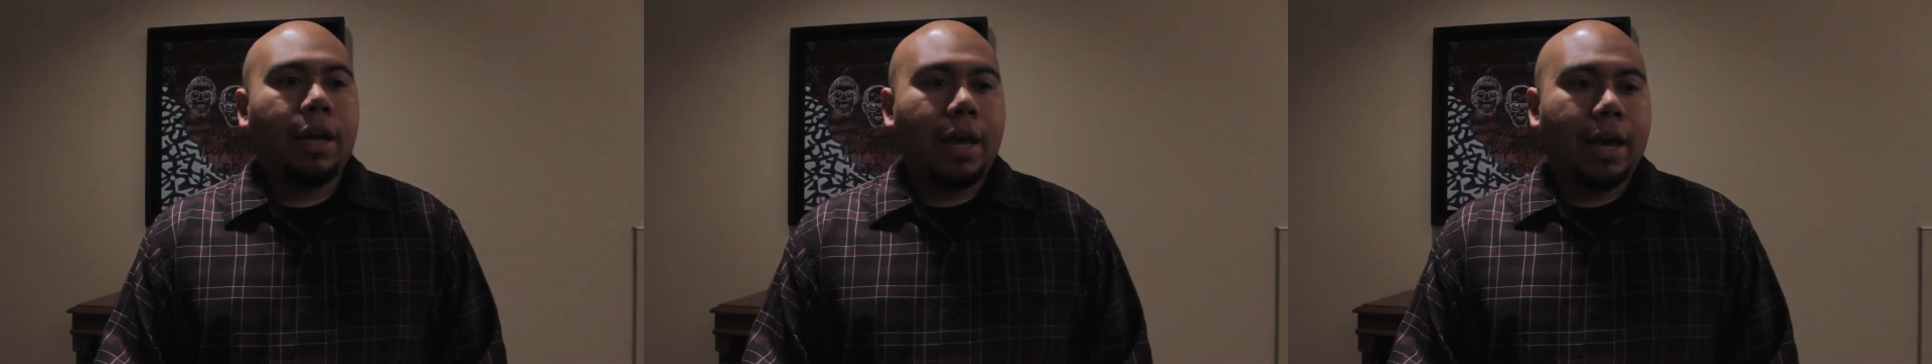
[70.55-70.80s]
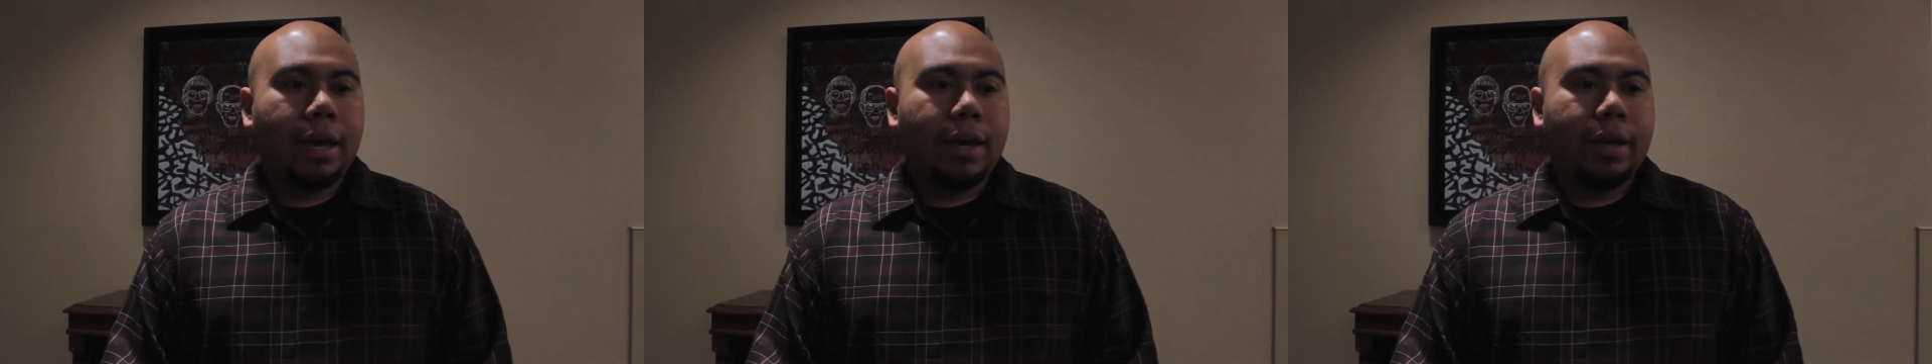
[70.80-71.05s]

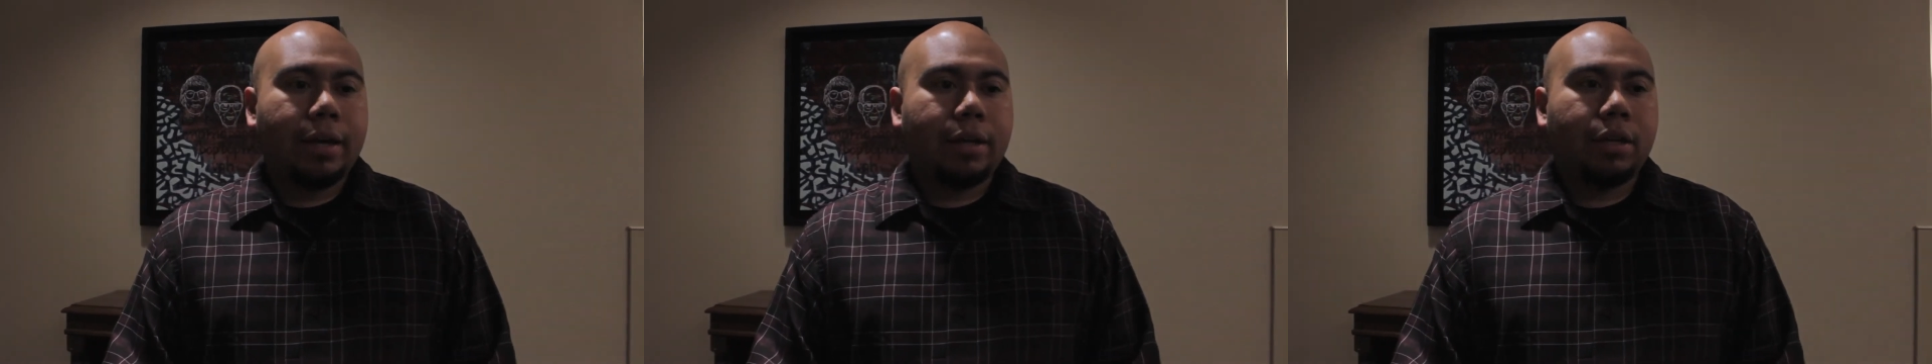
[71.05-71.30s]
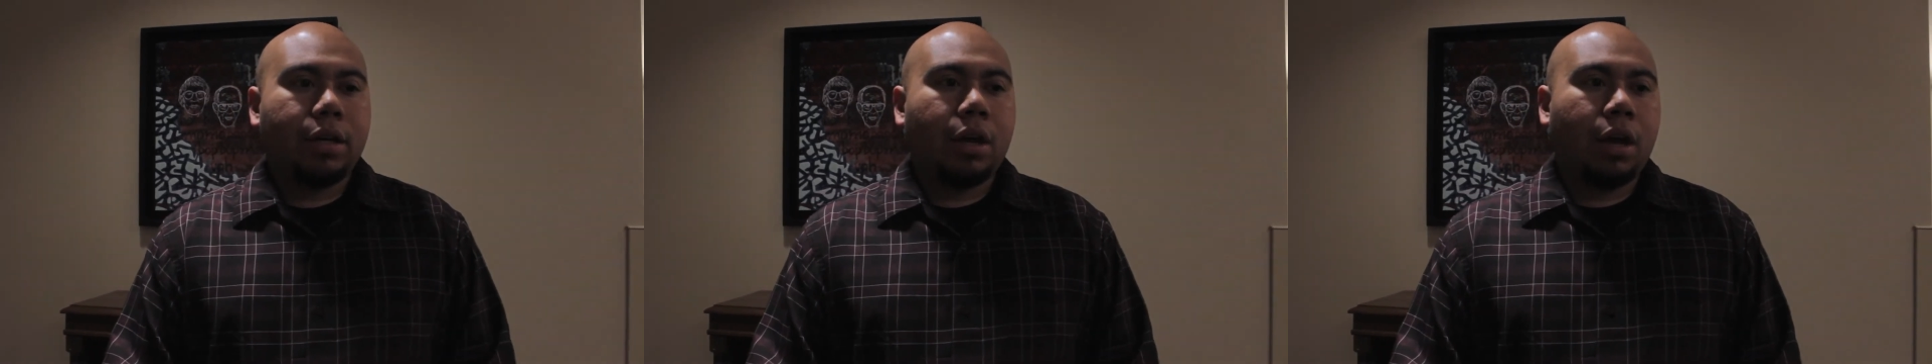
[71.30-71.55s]

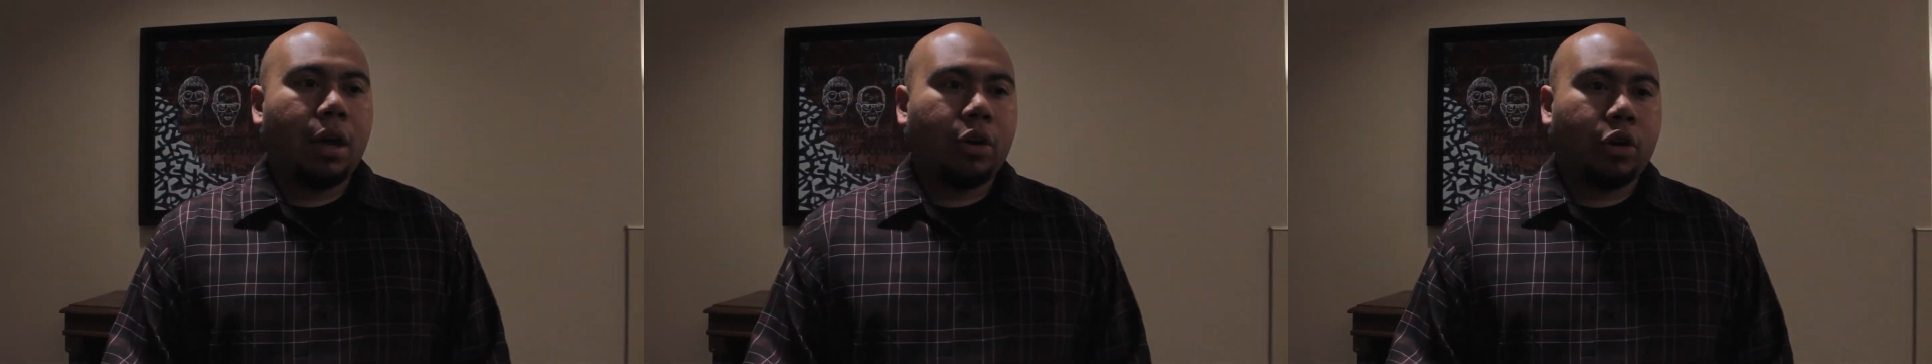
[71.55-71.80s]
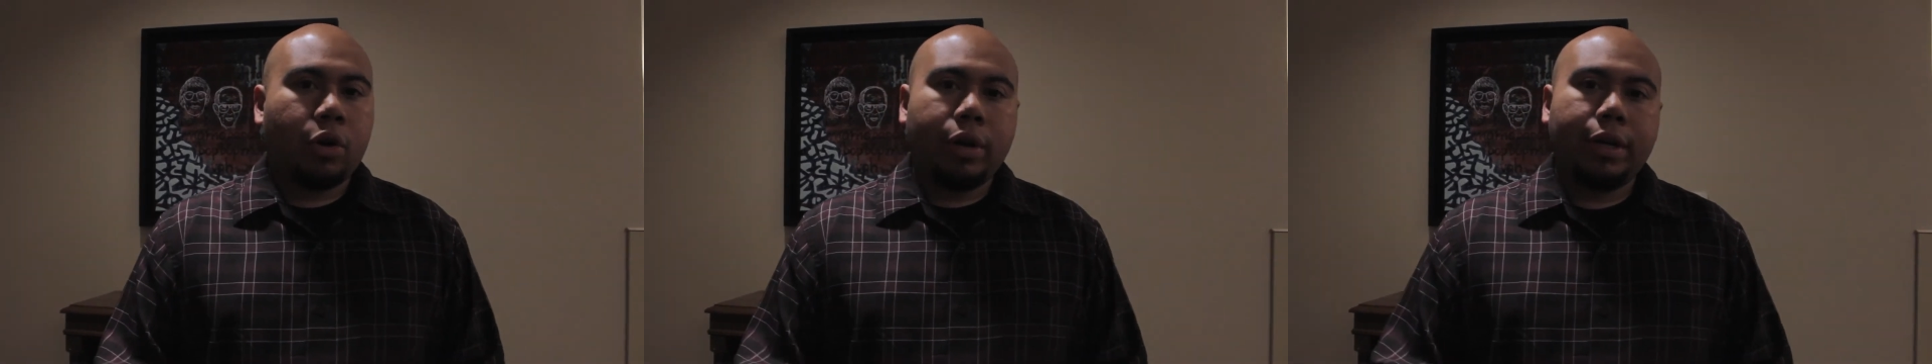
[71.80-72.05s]
And
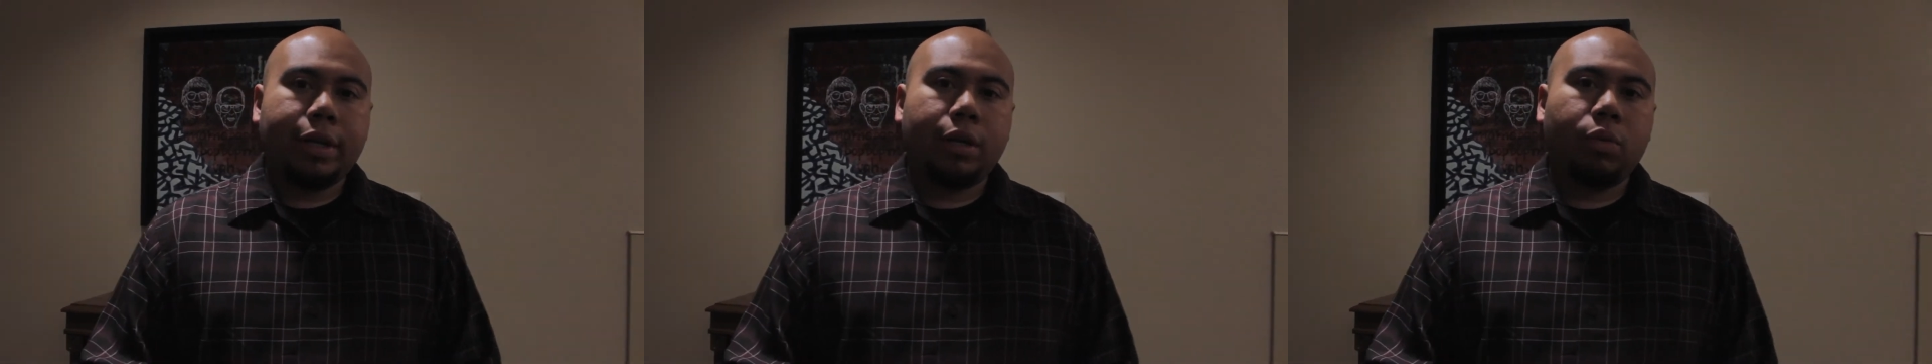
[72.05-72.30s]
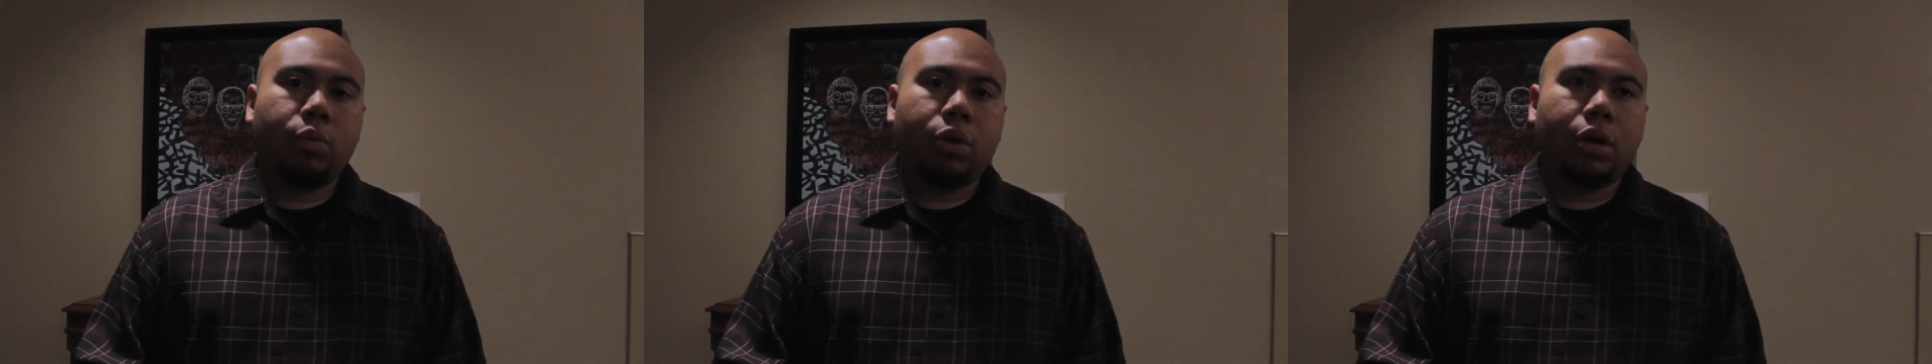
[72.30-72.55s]

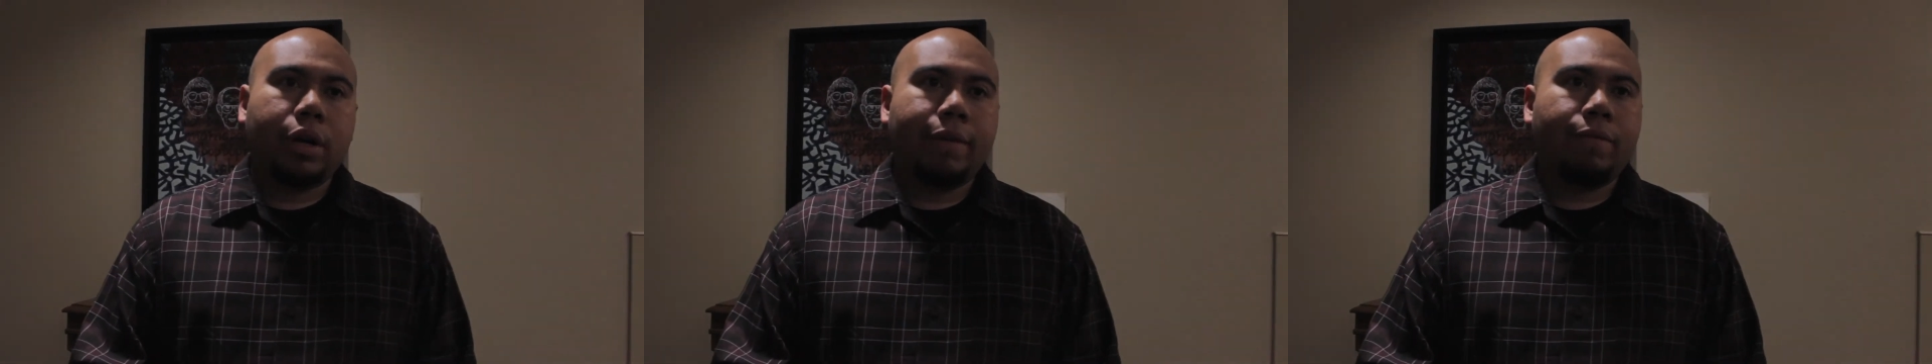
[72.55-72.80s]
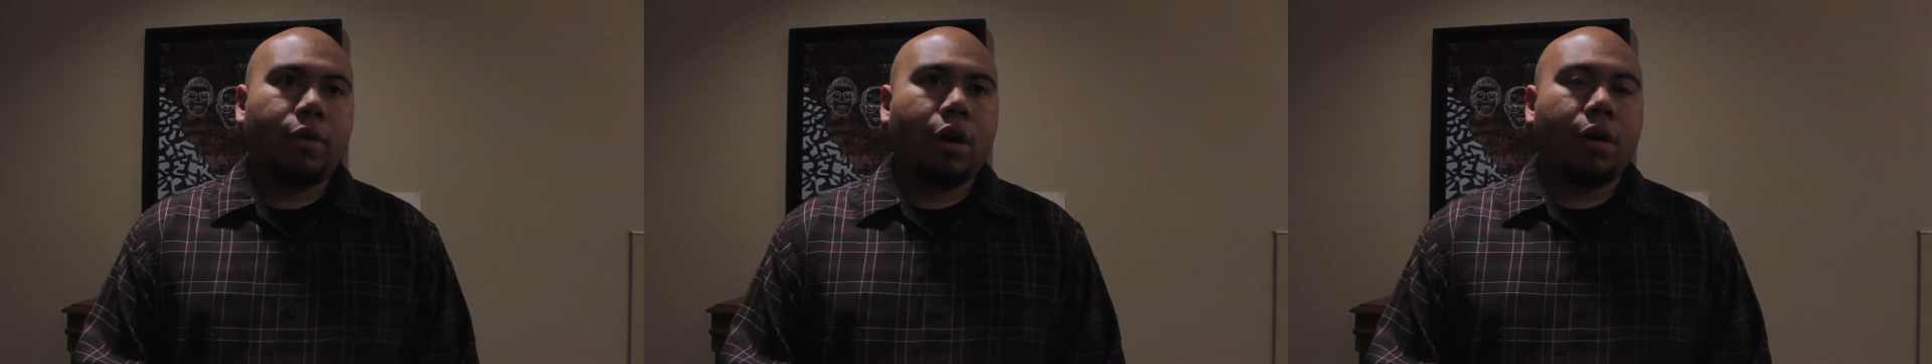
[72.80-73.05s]
currently we're
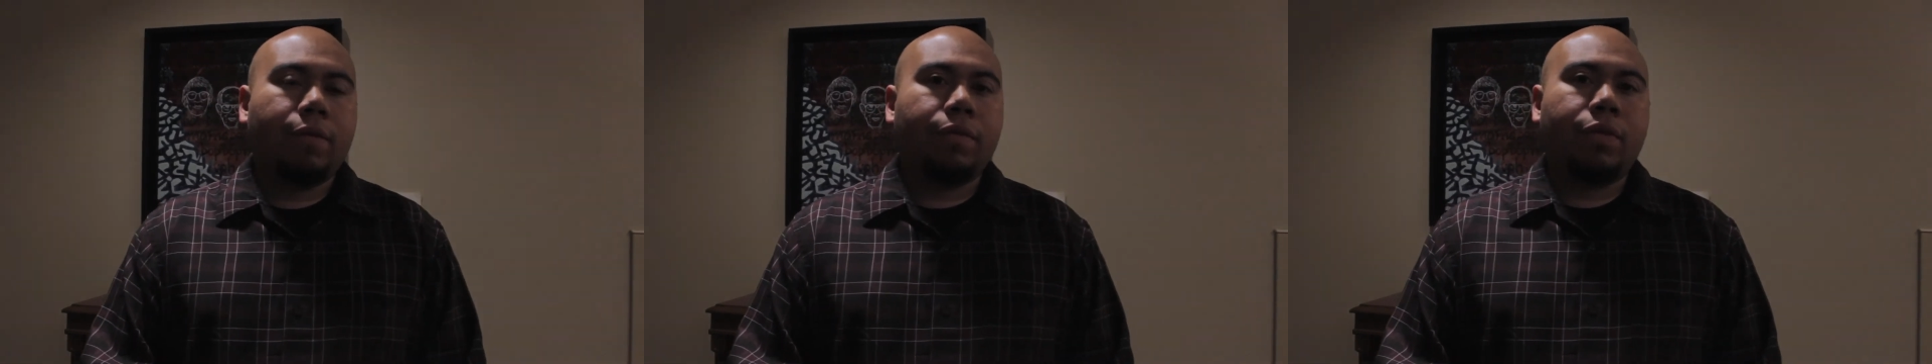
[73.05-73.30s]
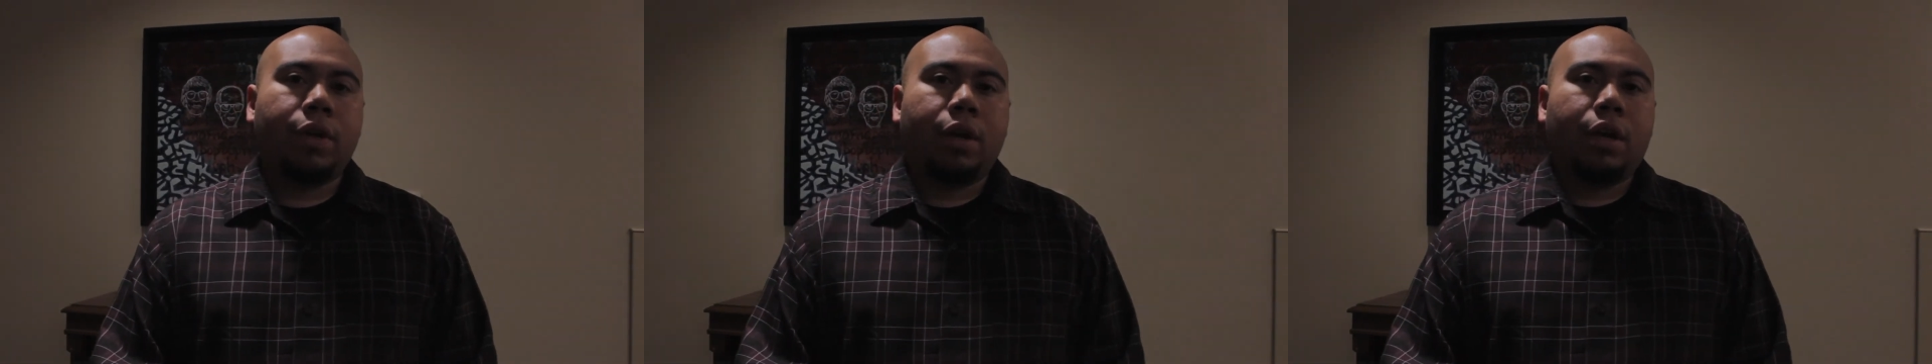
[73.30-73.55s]

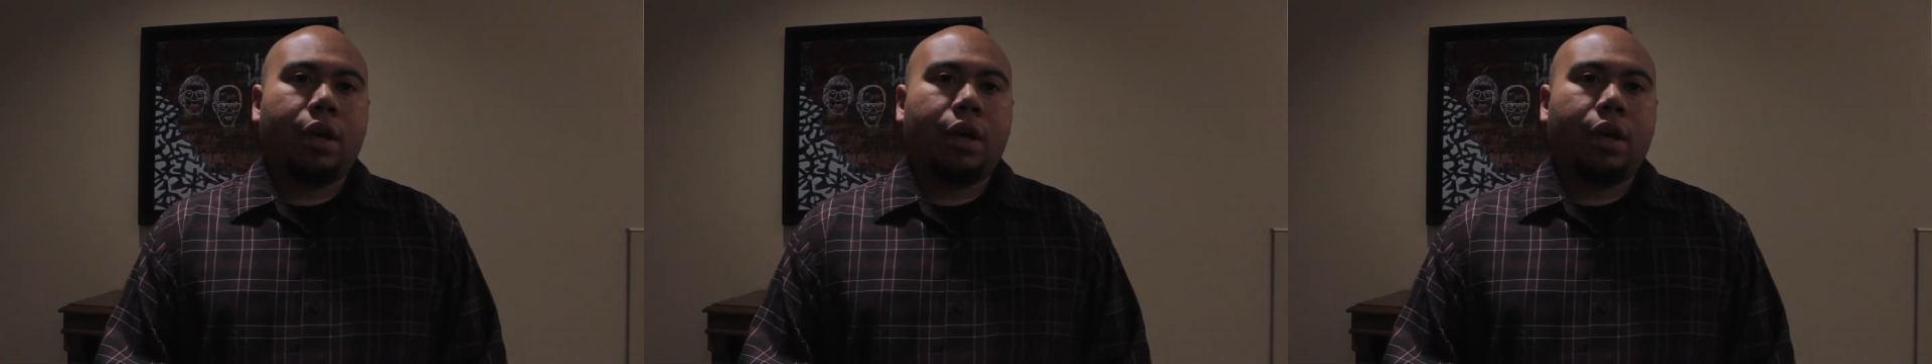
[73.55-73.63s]
involved